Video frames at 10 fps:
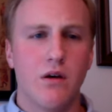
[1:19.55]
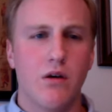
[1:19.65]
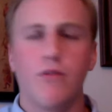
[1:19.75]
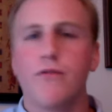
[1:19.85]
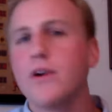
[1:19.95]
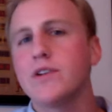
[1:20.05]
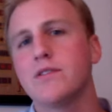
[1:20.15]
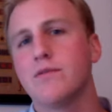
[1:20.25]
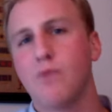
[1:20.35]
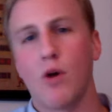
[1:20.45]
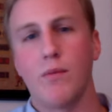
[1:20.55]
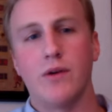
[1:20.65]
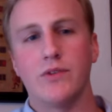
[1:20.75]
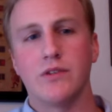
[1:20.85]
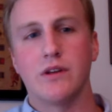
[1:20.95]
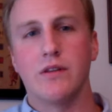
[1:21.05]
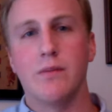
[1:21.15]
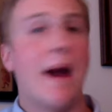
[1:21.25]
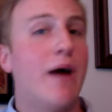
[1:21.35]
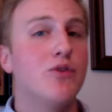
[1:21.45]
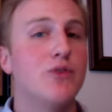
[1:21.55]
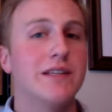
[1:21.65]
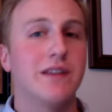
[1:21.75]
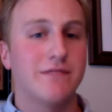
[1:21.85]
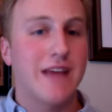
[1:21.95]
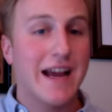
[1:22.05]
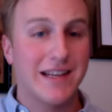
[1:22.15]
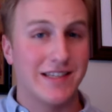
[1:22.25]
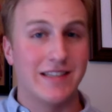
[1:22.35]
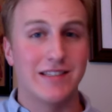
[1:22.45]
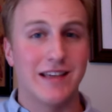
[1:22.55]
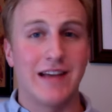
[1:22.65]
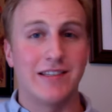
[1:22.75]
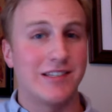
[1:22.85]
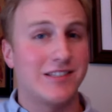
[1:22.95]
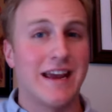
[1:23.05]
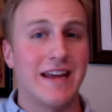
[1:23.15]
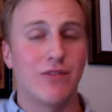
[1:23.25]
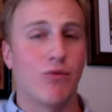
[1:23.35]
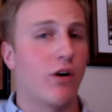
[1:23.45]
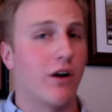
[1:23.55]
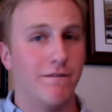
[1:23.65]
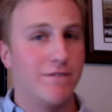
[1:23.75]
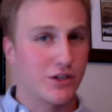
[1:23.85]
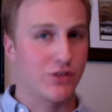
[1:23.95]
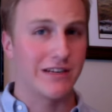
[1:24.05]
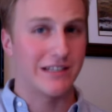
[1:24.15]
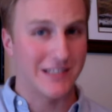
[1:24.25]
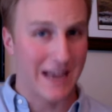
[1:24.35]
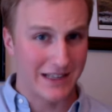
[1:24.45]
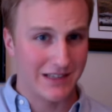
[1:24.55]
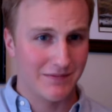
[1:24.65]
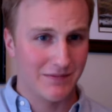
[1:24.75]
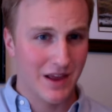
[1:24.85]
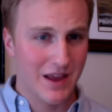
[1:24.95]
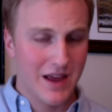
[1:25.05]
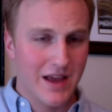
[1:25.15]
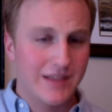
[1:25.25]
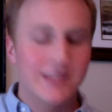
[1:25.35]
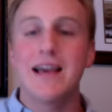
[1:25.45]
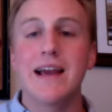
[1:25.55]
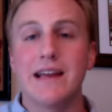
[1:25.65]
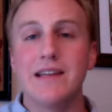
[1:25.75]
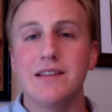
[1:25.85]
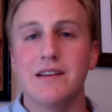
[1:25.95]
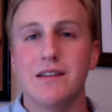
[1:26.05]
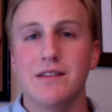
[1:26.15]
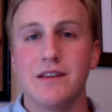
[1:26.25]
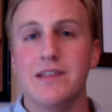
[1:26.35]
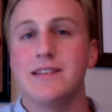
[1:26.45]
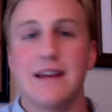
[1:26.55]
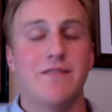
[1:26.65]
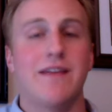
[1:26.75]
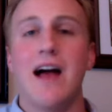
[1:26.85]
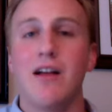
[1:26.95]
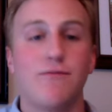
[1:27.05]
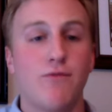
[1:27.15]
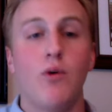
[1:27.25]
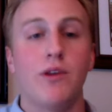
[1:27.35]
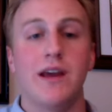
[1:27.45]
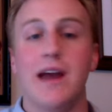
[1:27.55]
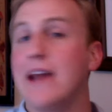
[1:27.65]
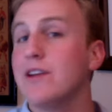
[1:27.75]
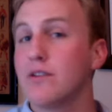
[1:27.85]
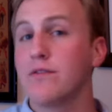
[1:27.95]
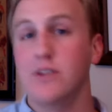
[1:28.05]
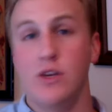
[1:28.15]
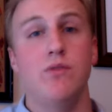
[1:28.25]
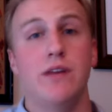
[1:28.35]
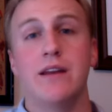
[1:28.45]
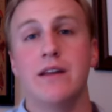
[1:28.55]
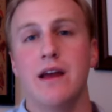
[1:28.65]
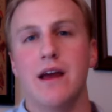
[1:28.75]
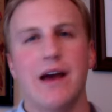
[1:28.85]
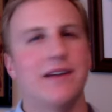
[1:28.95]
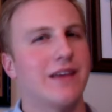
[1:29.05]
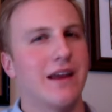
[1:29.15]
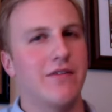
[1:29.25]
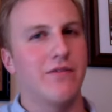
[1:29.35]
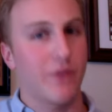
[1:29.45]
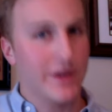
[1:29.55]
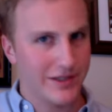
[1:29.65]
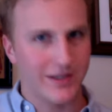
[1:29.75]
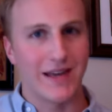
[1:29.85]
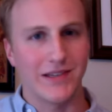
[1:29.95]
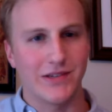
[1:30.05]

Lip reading: First and foremost, the boundaries of Texas as a state were officially set. Second, the state of California entered the Union as a free state.